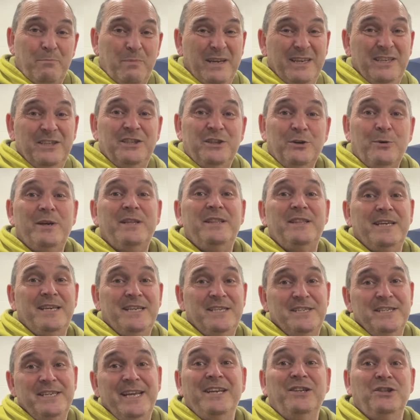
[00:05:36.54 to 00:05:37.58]
been doing
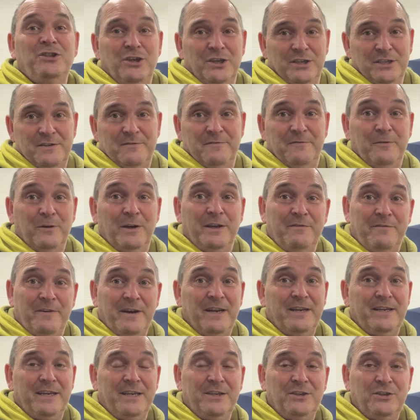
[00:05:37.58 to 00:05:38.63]
these ninjas, fully
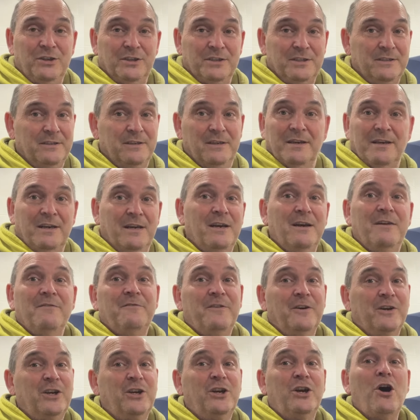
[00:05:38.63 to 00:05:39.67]
fared ninjas,
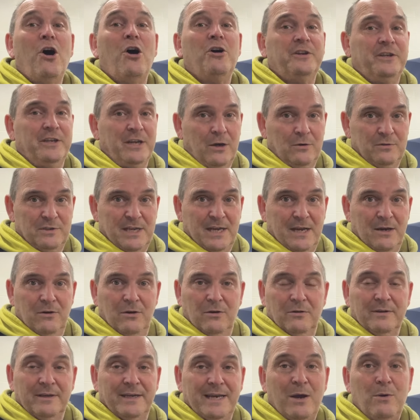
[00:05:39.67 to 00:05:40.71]
for God knows how
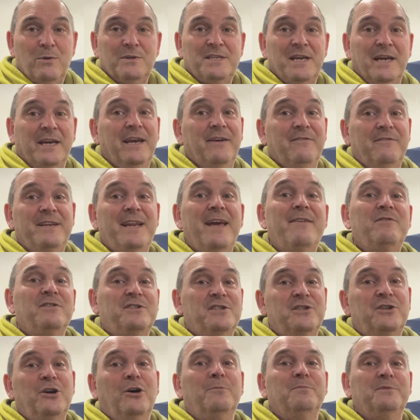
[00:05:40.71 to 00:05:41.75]
long. Kawasaki have never
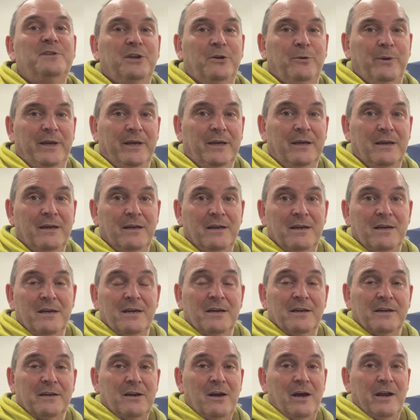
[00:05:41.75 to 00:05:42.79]
stopped doing
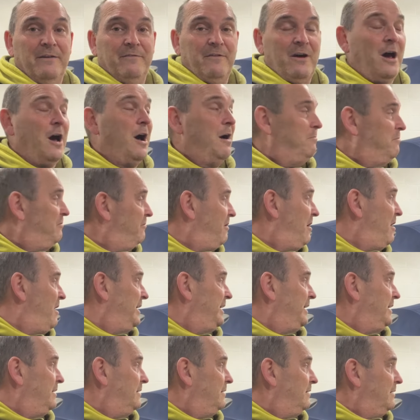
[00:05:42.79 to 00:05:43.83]
kind of
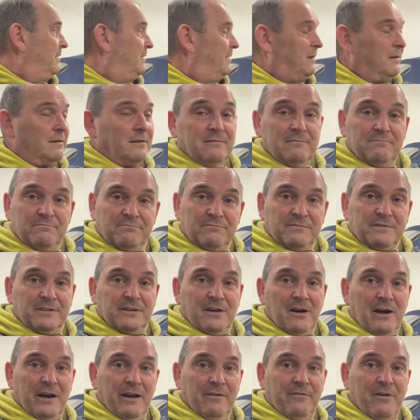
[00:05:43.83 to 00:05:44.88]
upright
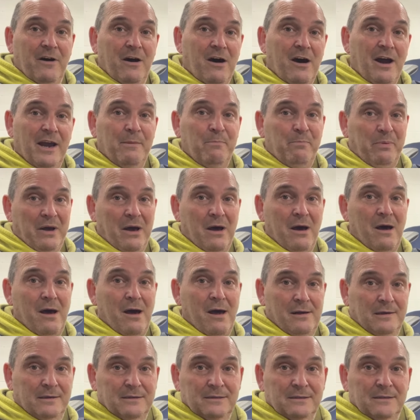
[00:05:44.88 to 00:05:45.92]
kind of high
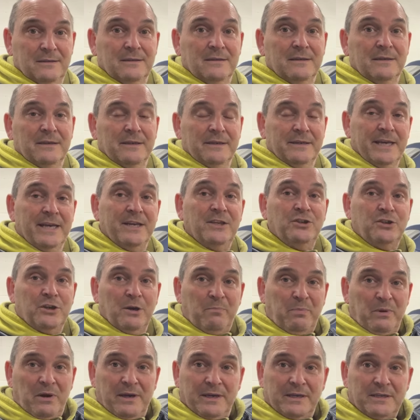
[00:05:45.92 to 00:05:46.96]
bar ninja
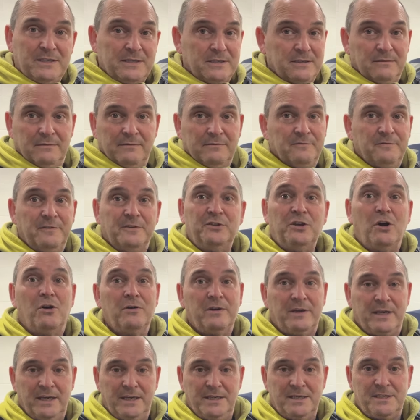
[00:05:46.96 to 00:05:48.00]
bikes for
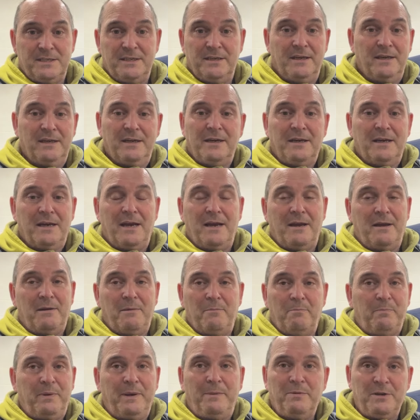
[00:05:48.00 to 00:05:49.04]
donkeys. Uh,
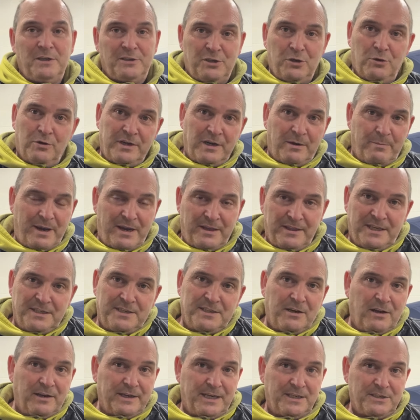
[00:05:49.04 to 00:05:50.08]
people are talking about this
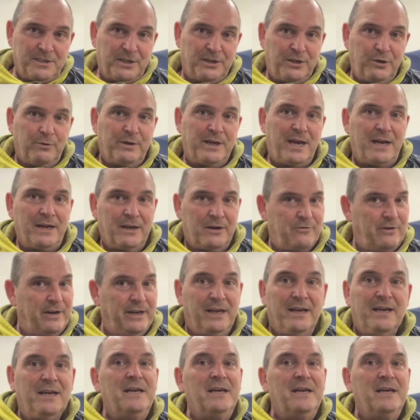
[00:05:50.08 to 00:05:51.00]
like it's a new category.